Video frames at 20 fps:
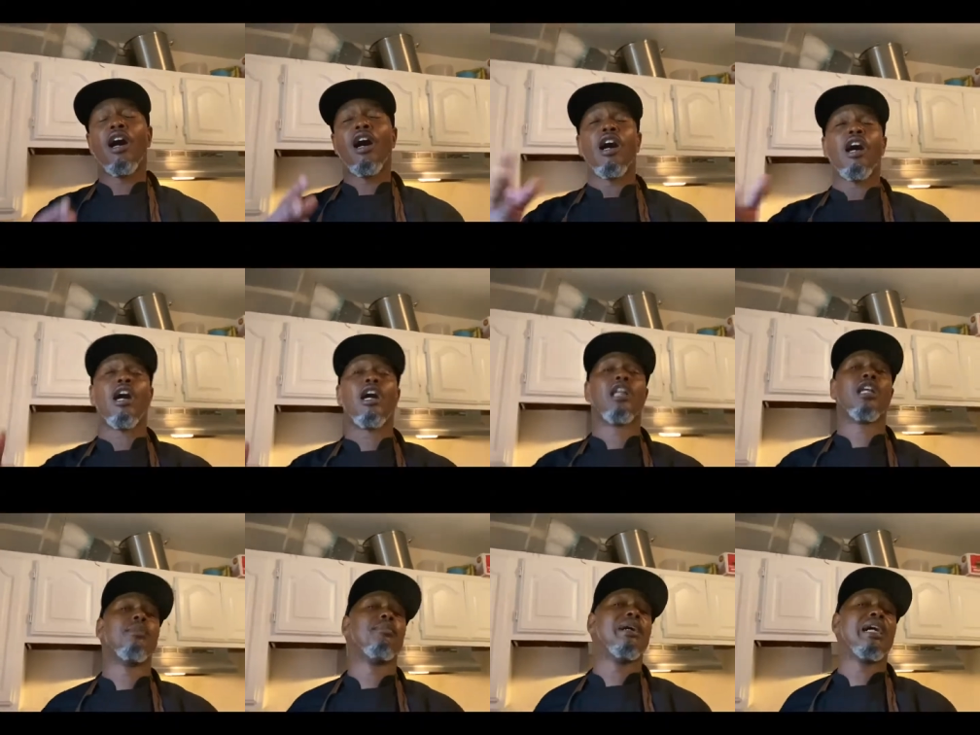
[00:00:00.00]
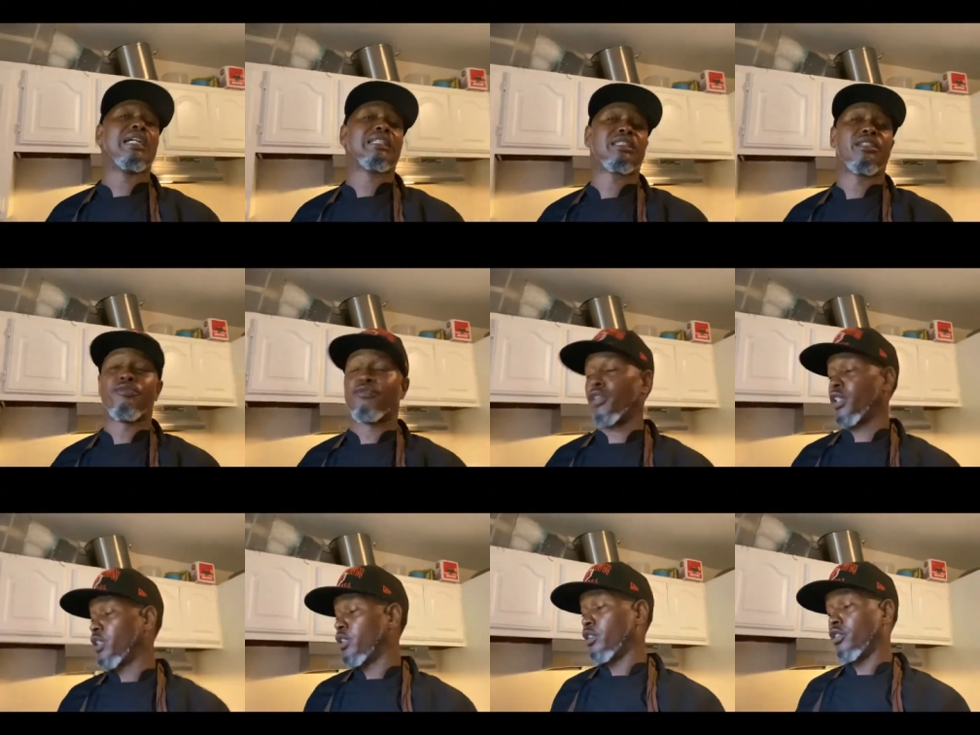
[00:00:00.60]
All I'm asking
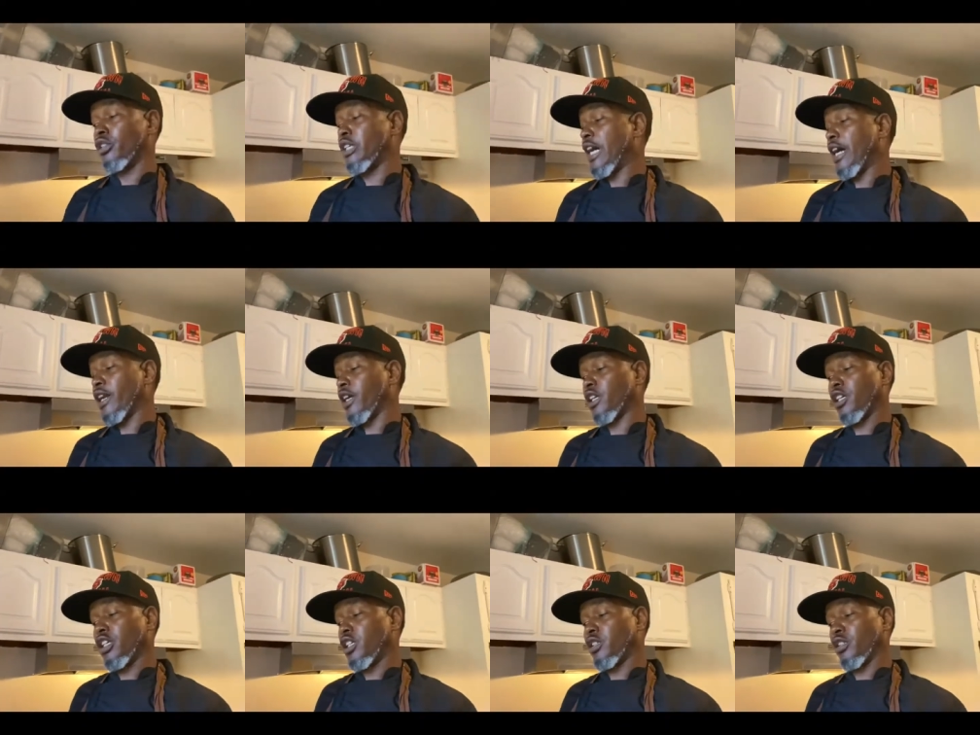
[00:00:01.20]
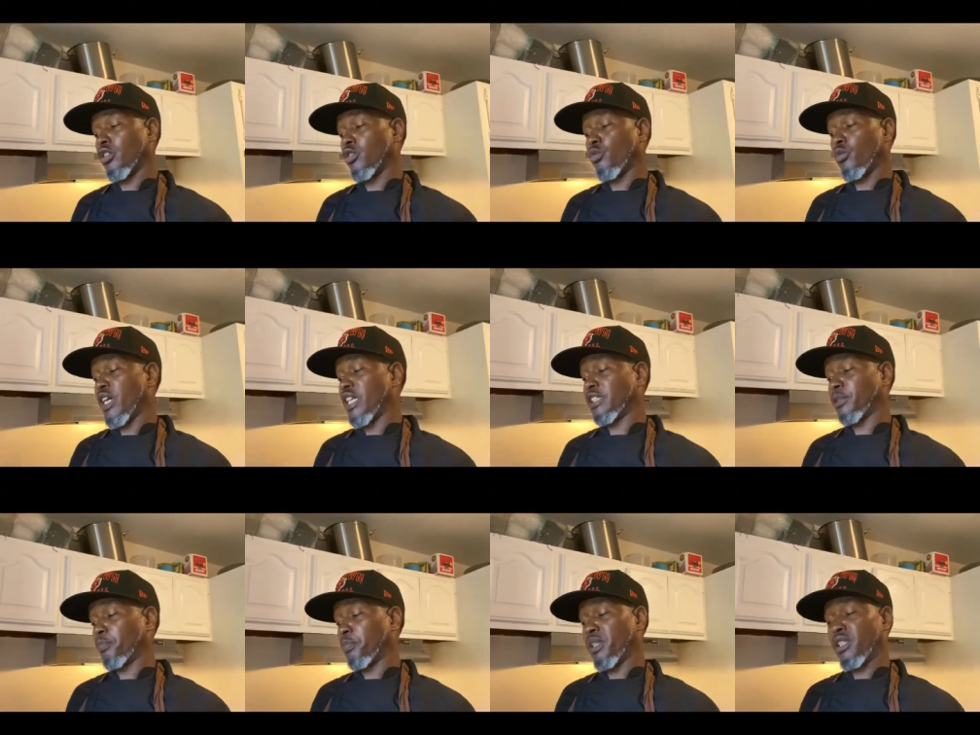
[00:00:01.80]
for you, you got a good old
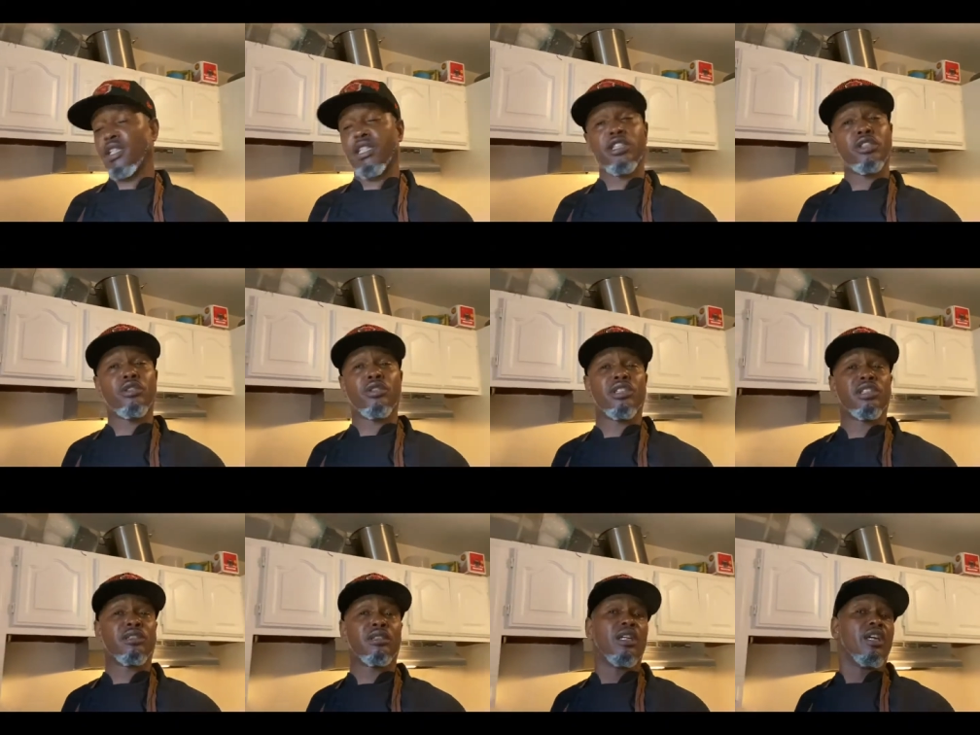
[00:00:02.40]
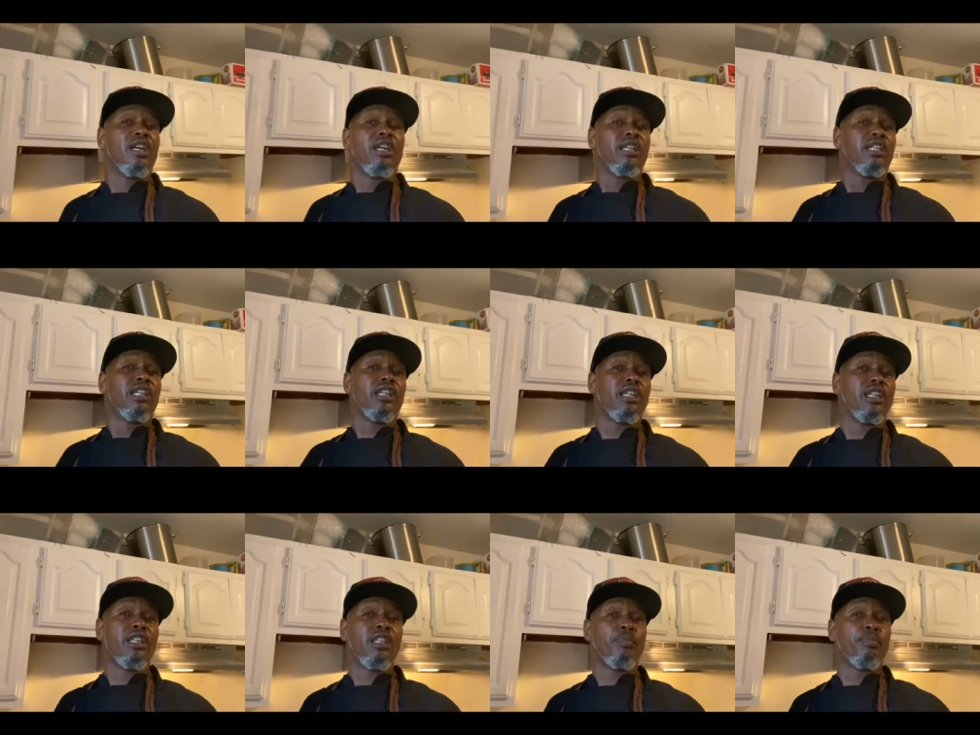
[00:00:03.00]
recipe that you can
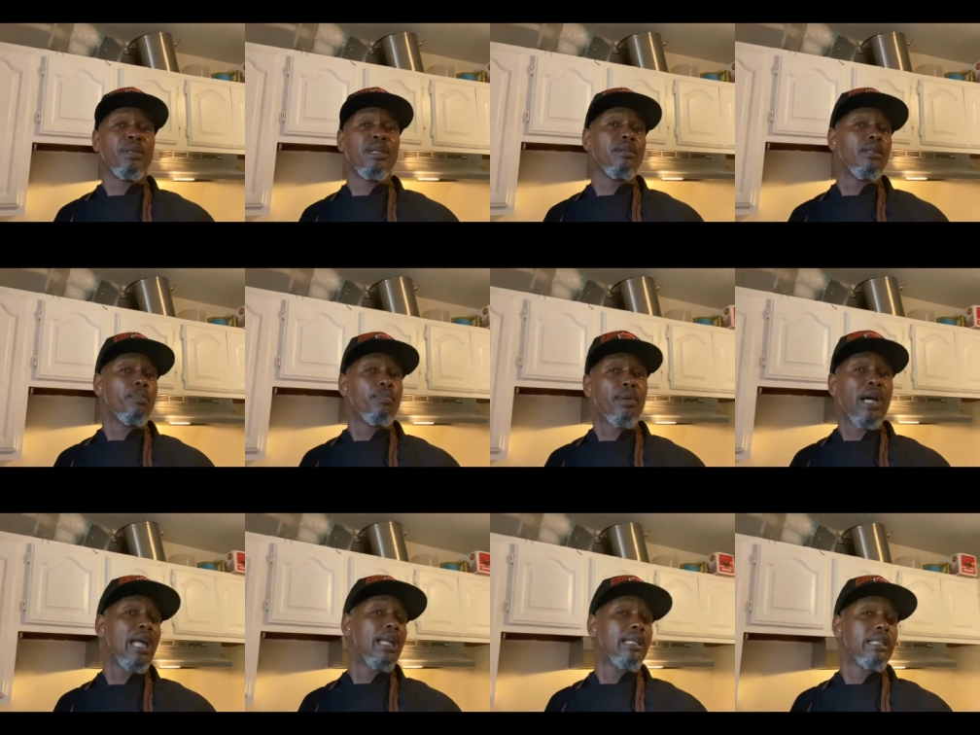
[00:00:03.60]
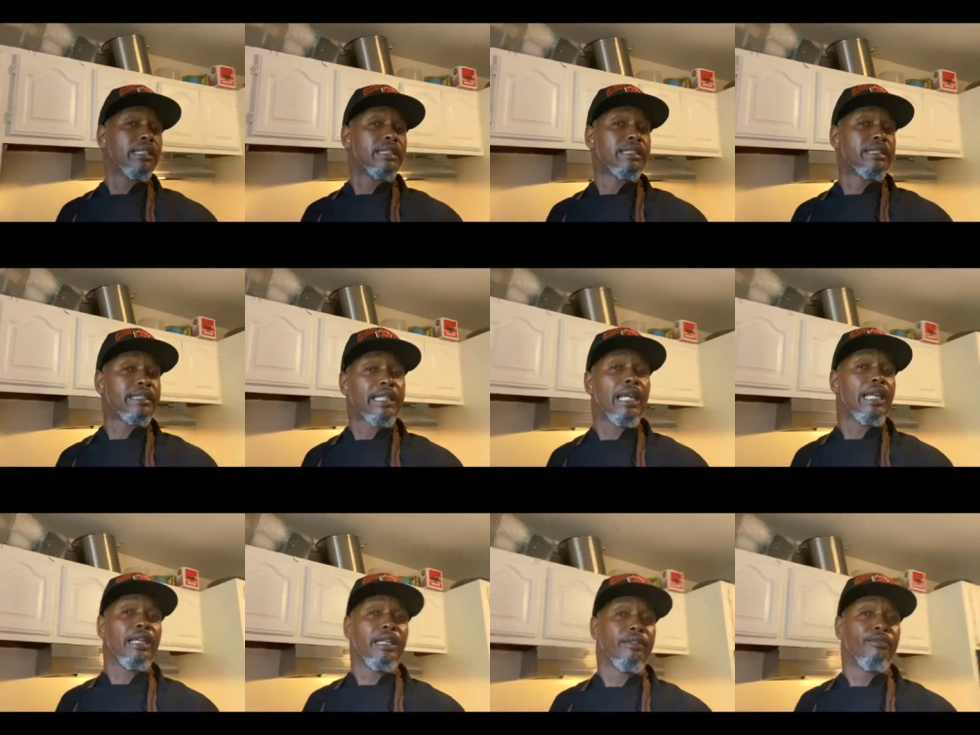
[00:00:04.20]
Get your you probably can
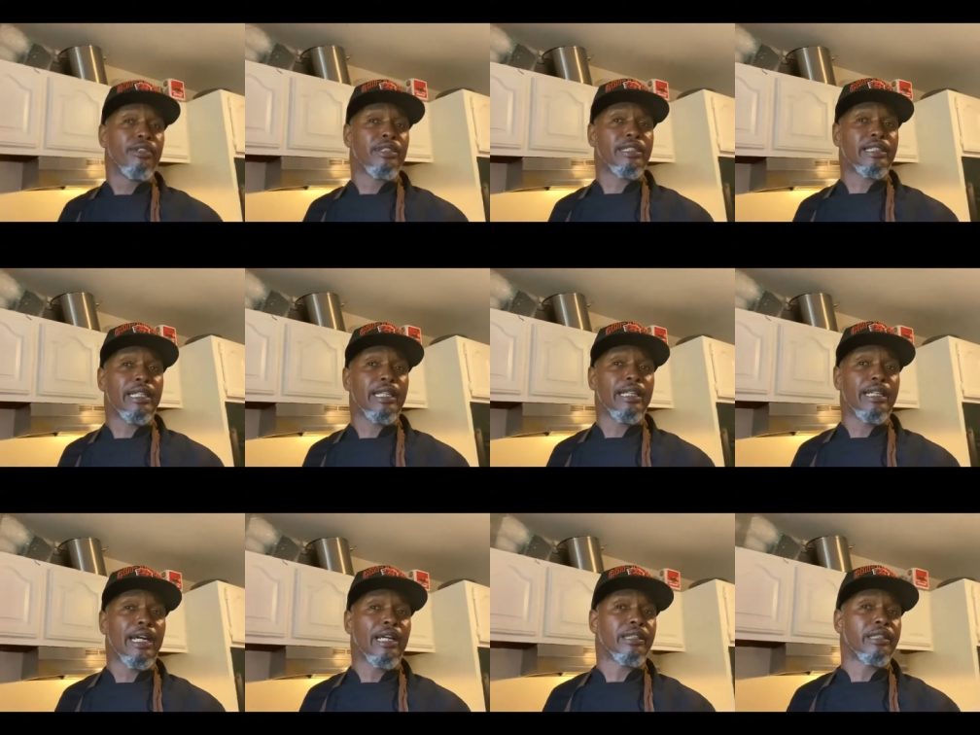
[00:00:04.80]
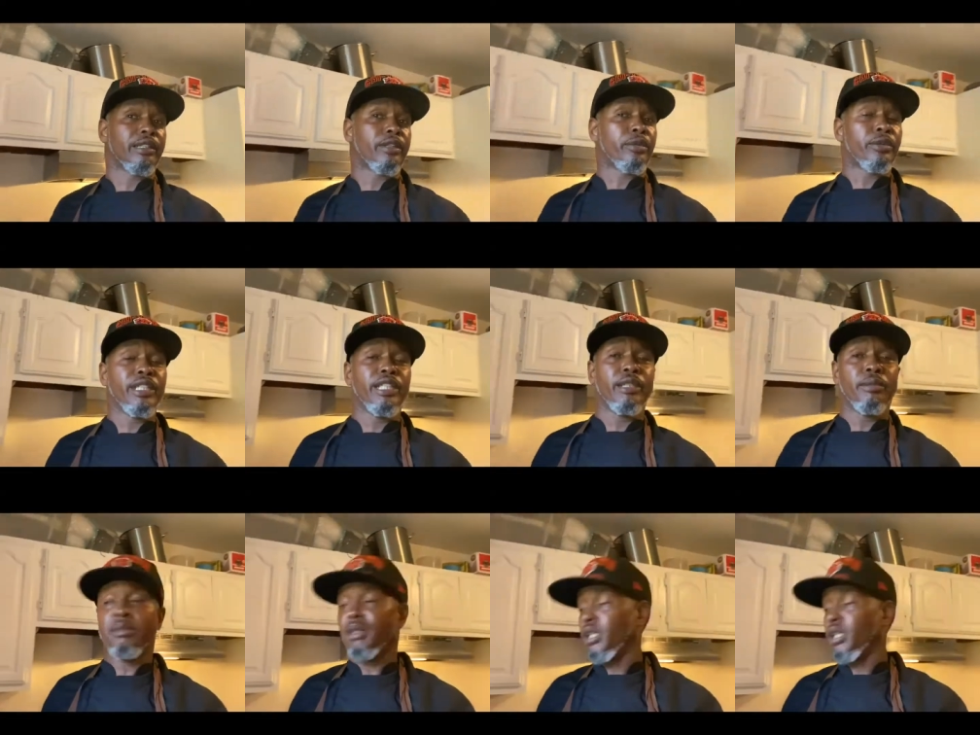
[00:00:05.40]
sell it if you sell it out the crib,